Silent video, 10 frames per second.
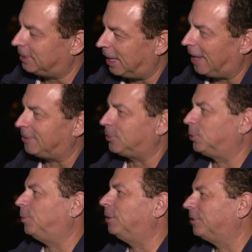and the house
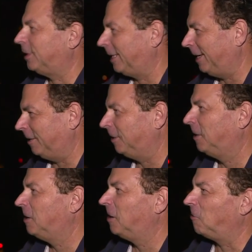was built again
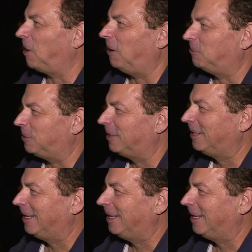around